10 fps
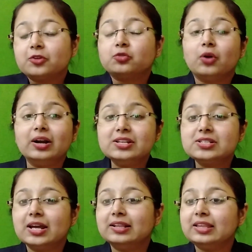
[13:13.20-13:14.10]
Swarna
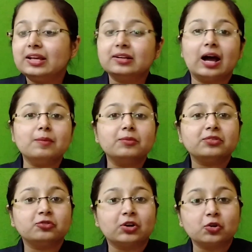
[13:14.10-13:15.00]
Jayanti Gram
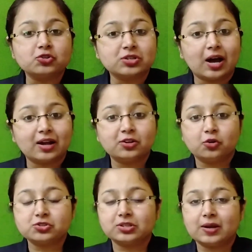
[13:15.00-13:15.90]
Swarojgar
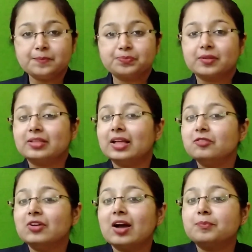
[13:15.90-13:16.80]
Yojana.
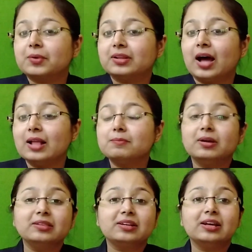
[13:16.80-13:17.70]
Then we have Pradhan
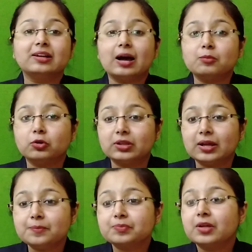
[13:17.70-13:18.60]
Mantri
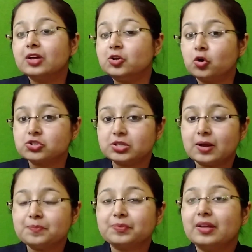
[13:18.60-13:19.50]
Gramodaya
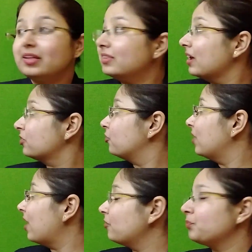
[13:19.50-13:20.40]
Yojana. Next
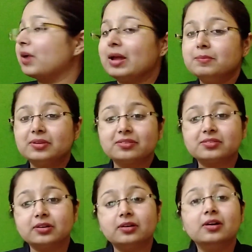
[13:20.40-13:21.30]
we have Prime
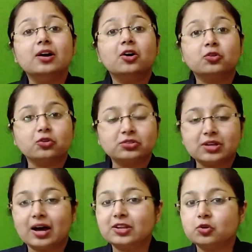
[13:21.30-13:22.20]
Minister
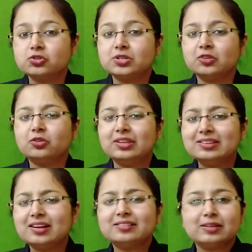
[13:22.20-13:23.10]
Rozgar Yojana. So
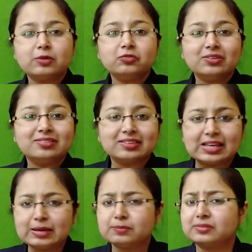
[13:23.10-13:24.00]
these are some of the
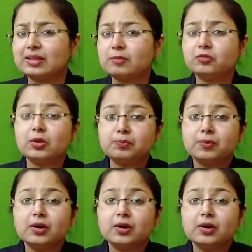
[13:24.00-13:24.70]
schemes, some of the